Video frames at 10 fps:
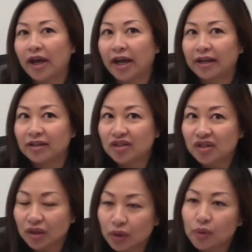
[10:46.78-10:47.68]
and
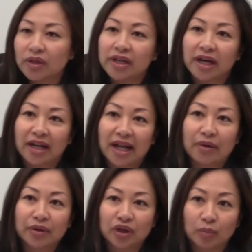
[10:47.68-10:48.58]
slowly
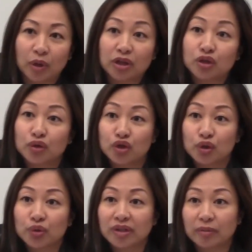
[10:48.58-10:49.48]
allowing your body to
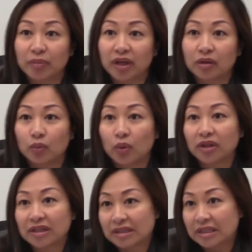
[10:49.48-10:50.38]
choose and pick
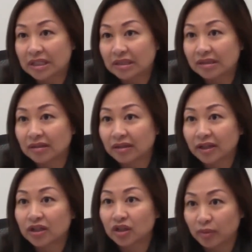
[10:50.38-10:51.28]
what it needs
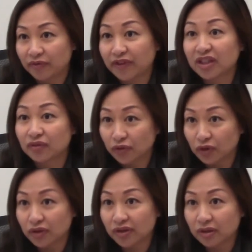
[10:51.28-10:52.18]
to be fixed
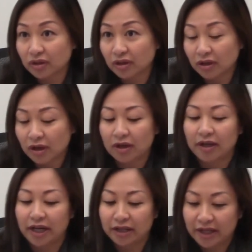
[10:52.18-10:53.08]
first,
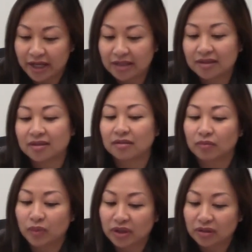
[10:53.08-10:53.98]
and hence
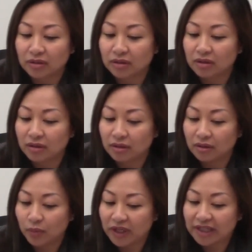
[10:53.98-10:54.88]
when
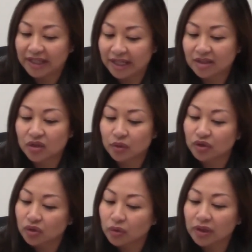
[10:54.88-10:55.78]
it gets to a
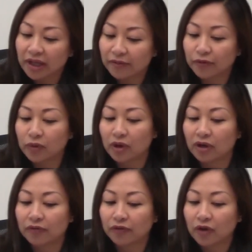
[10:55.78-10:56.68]
certain level
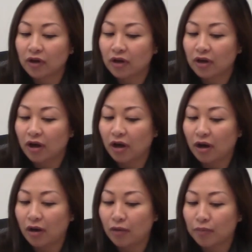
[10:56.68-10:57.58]
of
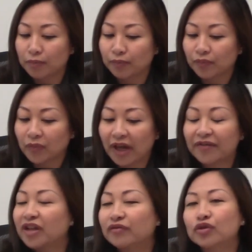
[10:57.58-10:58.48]
have
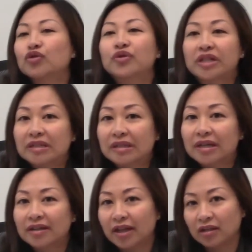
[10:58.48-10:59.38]
enough nutrients,
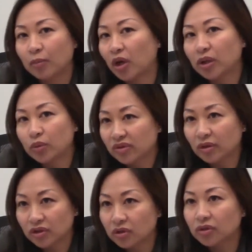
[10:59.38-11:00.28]
then the body will
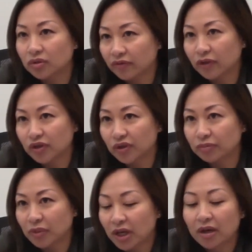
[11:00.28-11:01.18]
start to do the function,